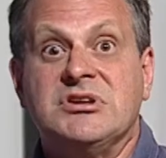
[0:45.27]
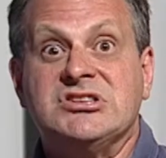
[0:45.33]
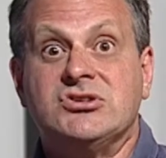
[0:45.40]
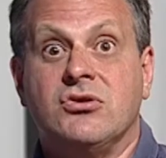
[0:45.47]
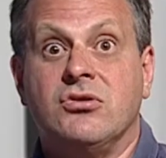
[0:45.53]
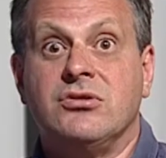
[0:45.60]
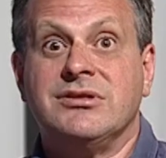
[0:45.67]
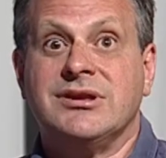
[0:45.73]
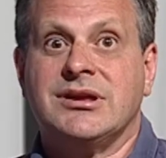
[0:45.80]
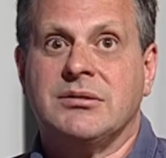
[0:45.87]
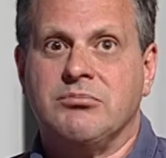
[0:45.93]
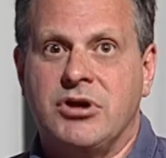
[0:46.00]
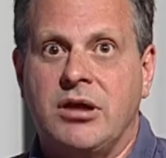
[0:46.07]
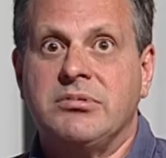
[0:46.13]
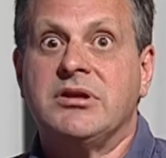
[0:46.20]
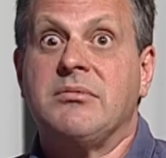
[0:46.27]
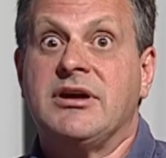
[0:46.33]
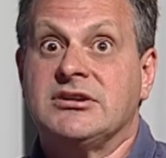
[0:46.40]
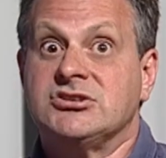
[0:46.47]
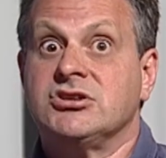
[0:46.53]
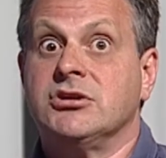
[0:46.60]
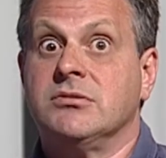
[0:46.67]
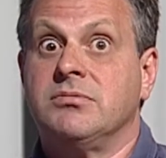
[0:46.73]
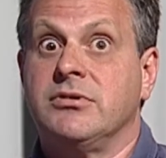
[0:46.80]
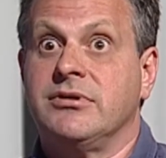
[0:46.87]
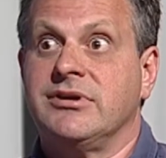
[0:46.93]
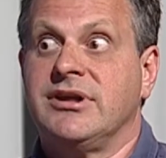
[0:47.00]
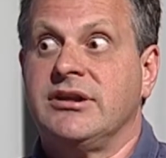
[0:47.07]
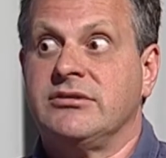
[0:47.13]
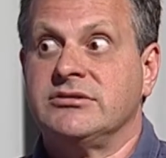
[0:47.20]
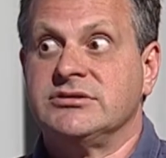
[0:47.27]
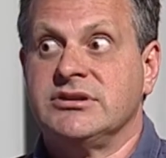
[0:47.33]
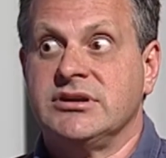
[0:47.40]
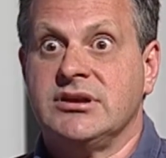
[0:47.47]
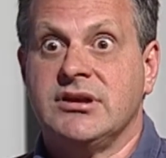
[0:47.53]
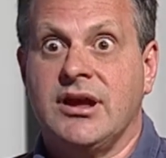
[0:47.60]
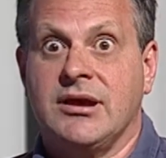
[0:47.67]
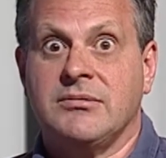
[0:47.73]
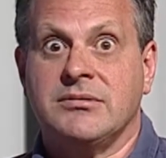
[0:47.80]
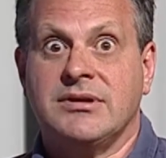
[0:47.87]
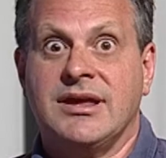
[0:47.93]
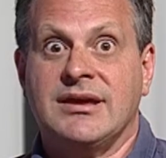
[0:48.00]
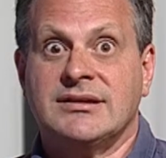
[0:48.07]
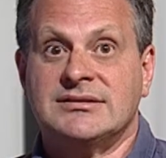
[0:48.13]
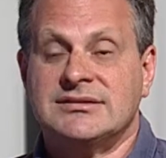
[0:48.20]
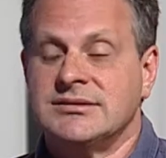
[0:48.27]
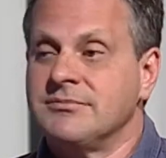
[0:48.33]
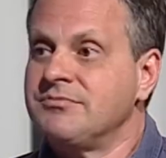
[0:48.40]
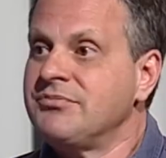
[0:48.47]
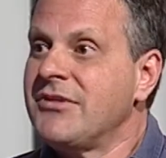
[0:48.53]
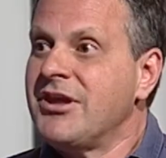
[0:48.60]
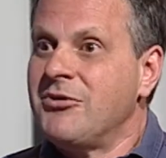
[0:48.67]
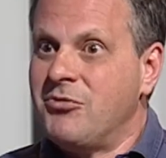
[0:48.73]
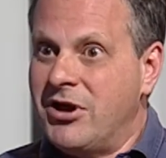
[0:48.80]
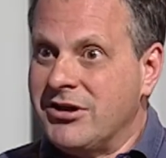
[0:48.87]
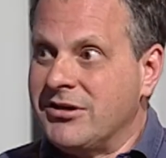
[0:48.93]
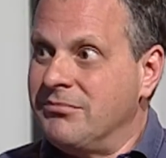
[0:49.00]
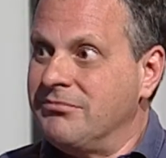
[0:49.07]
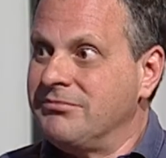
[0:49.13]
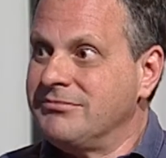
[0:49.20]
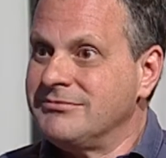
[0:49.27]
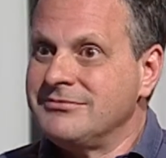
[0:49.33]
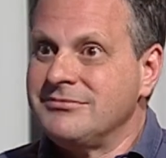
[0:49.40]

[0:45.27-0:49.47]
months old and can probably match Cooper in energy, I would guess. Welcome.